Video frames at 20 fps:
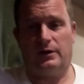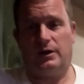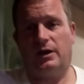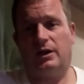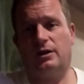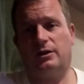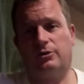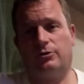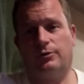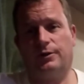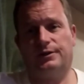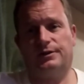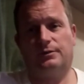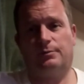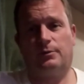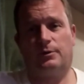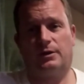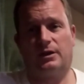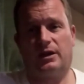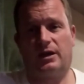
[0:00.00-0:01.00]
8 quid a
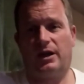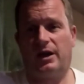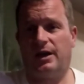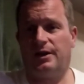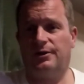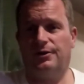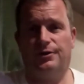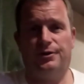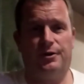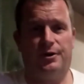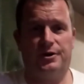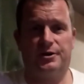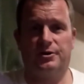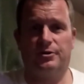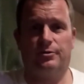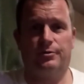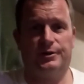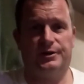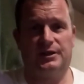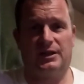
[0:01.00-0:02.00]
can, 9
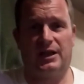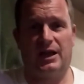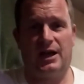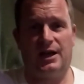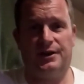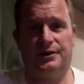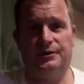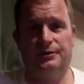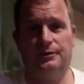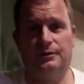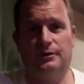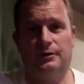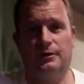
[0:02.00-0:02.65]
quid a can,